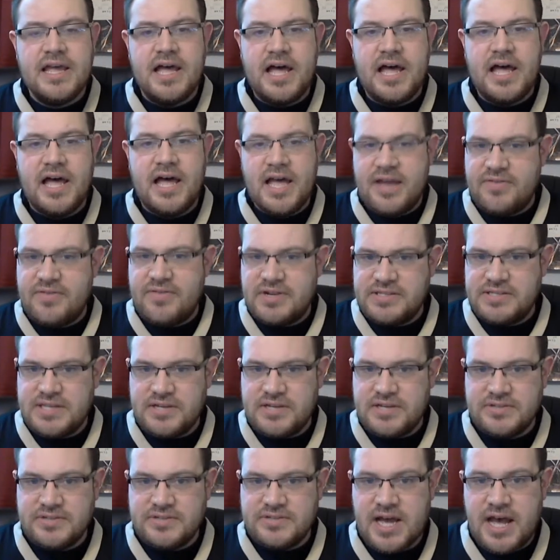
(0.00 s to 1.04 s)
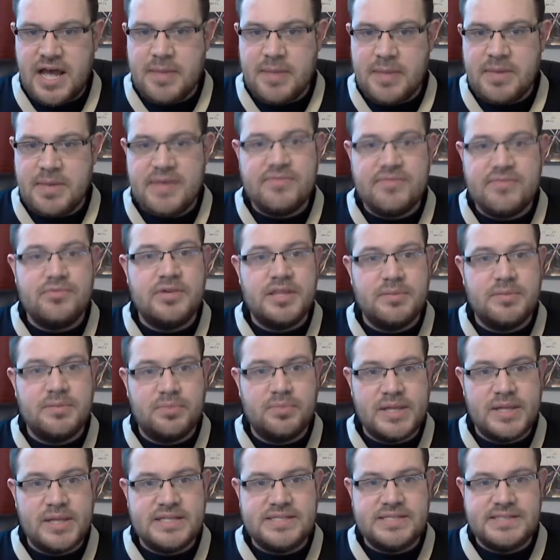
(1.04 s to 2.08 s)
every single time, even when the
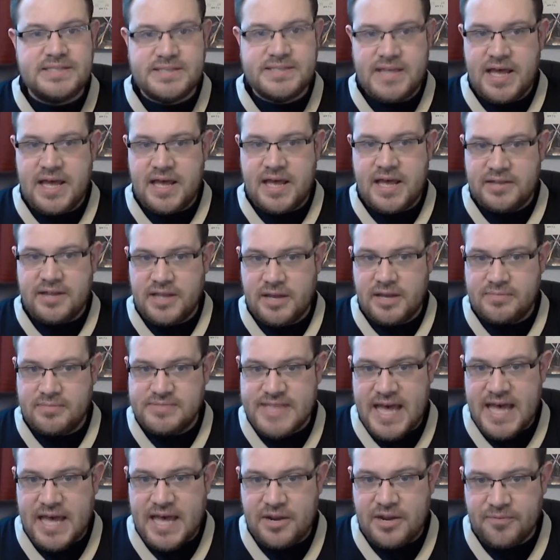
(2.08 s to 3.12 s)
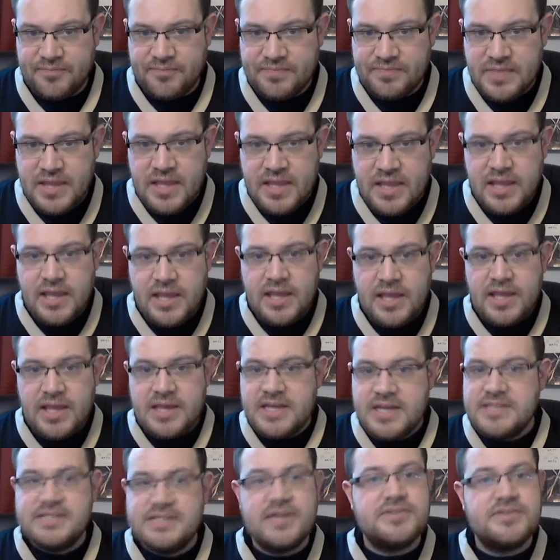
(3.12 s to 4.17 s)
blitz comes at him.
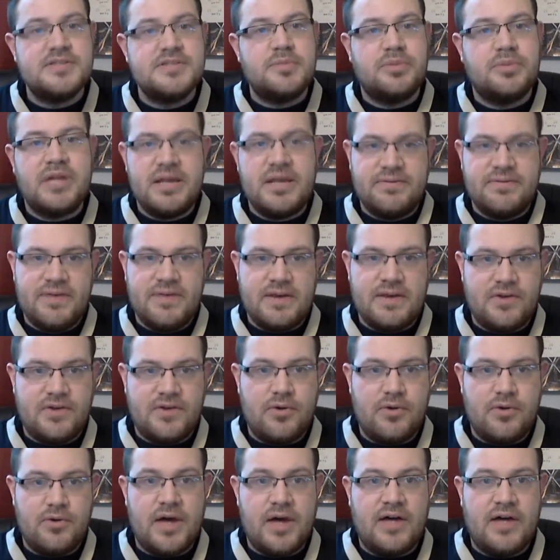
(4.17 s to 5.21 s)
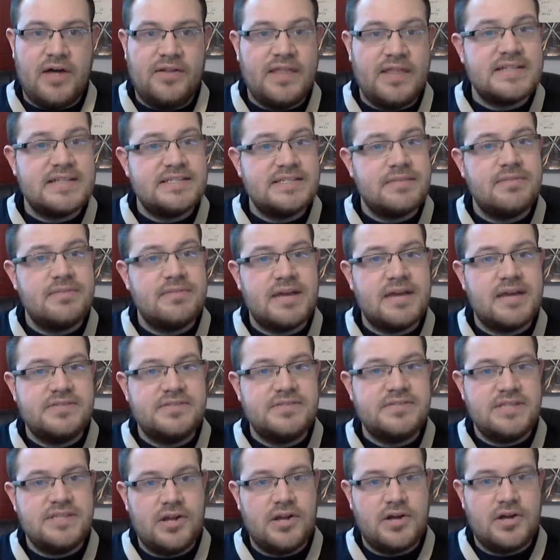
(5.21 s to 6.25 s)
He sells the play fake very well, and that's something I've
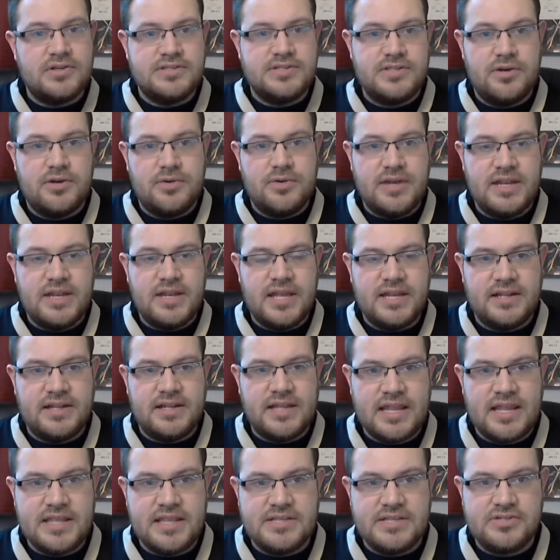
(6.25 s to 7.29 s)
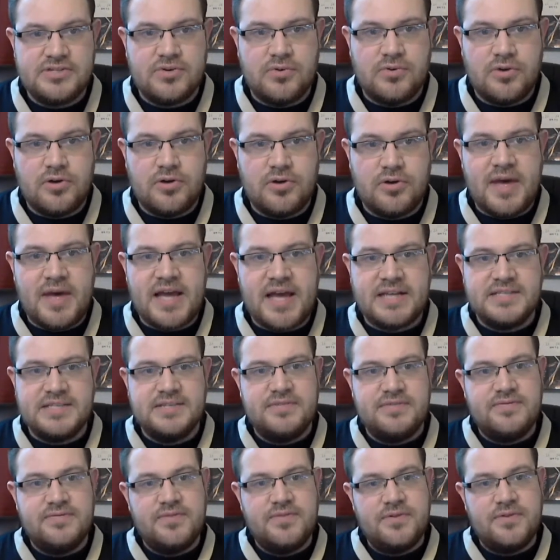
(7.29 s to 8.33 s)
seen also in a lot of these quarterbacks.
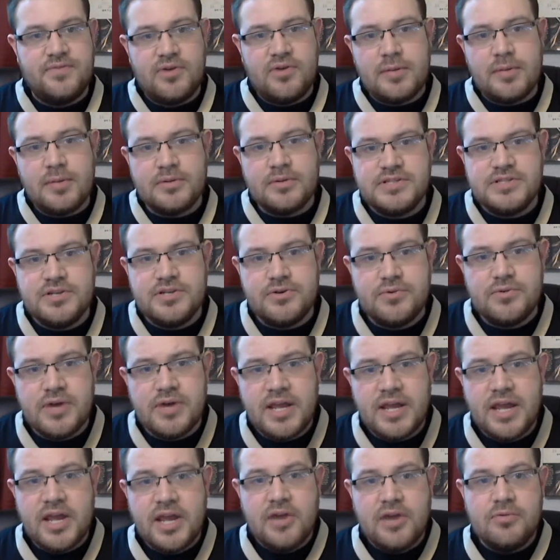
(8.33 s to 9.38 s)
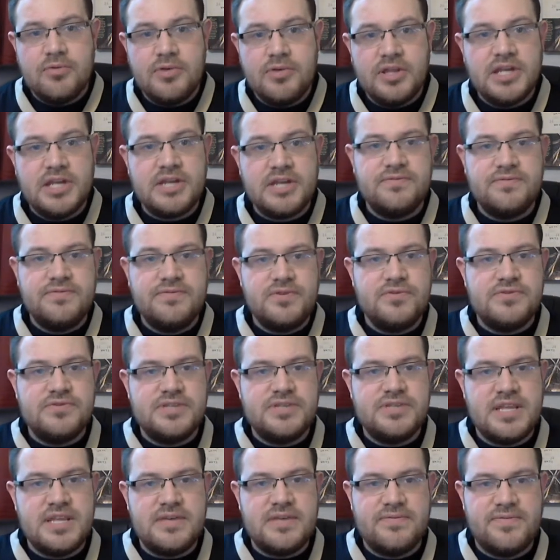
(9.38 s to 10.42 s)
If you're able to really
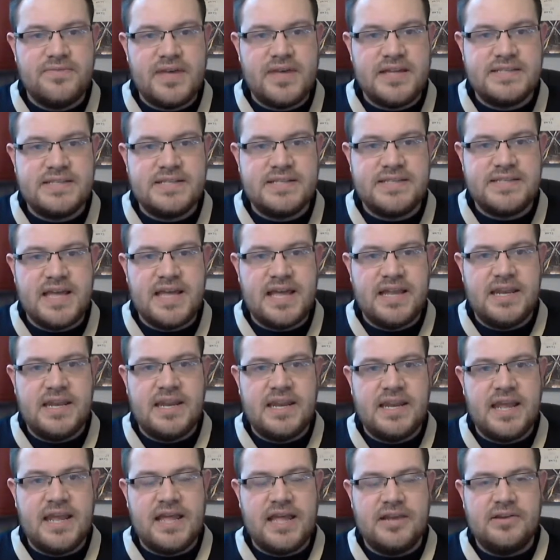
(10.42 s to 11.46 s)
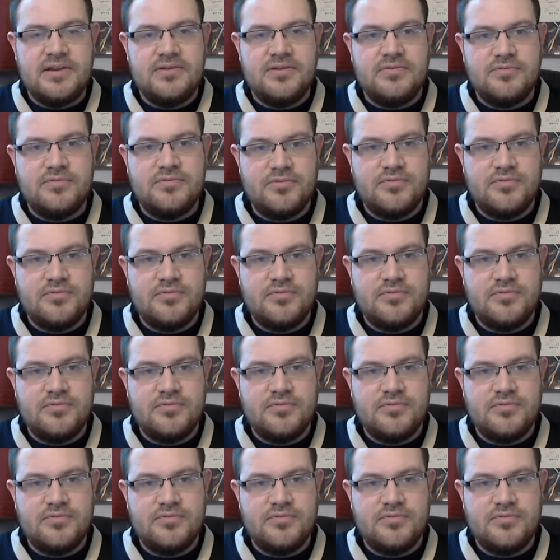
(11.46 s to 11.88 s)
confuse the defense and